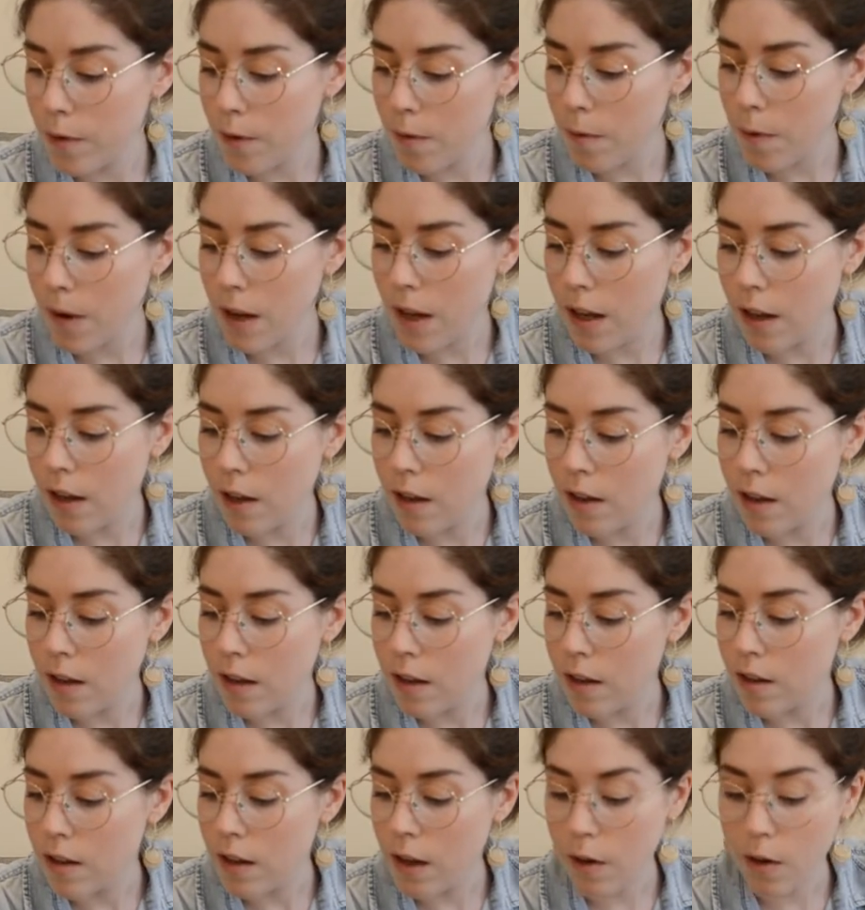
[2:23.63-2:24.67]
Great.
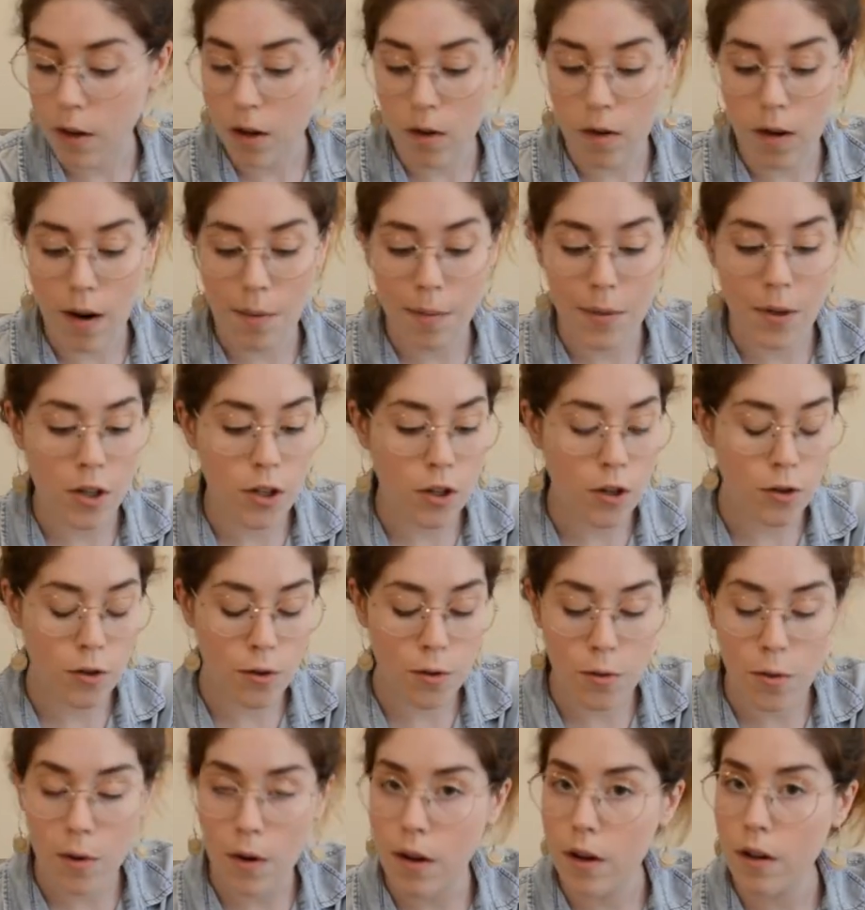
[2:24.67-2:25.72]
Now I'm going to grab a
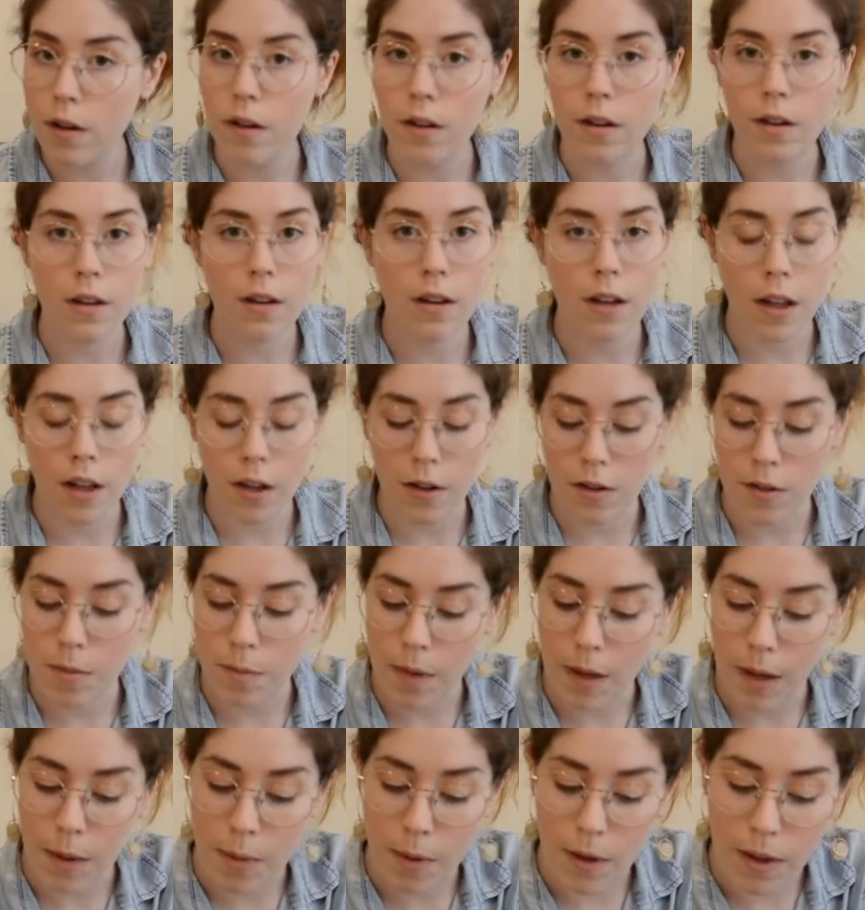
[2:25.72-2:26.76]
new color to
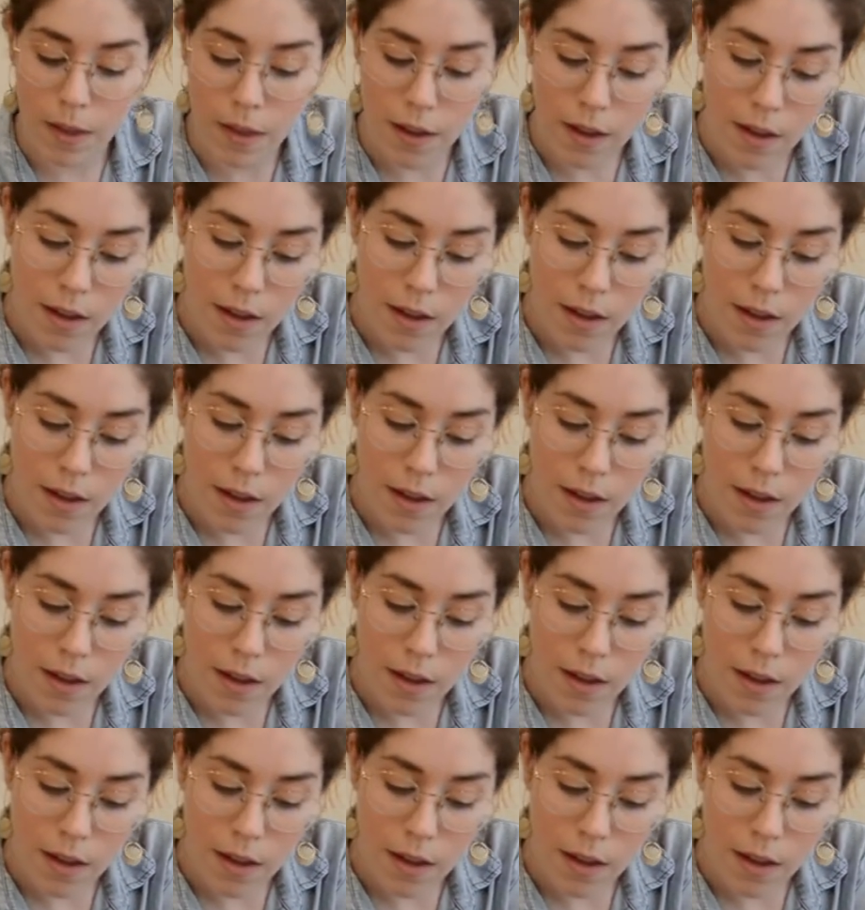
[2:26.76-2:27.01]
play with.